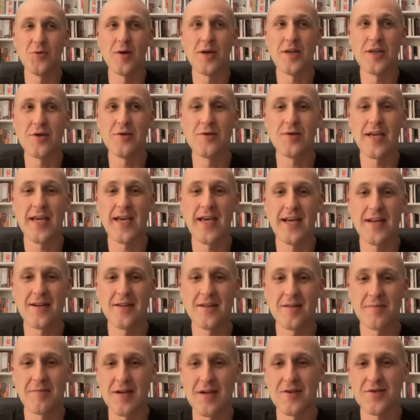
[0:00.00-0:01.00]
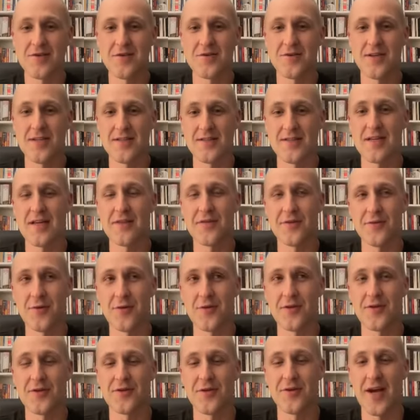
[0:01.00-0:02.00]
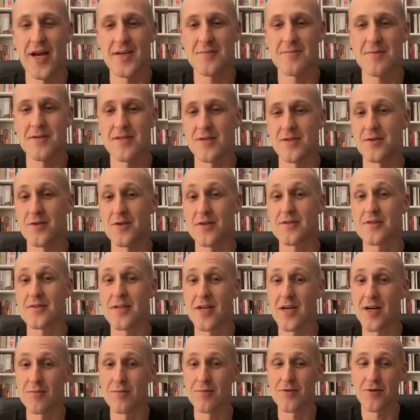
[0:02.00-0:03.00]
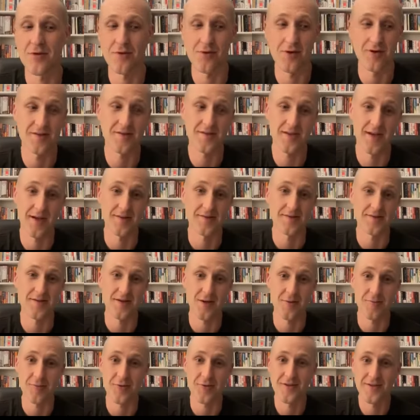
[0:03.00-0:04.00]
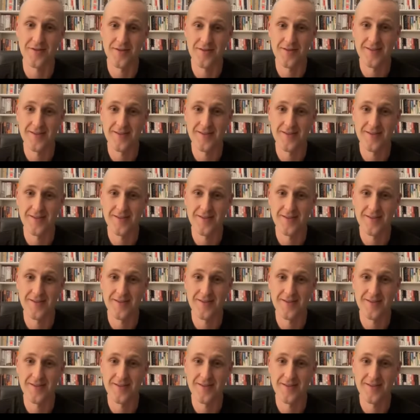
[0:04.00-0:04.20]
what you can to make sure it doesn't get thrown in the trash because it looks terrible or it sounds terrible.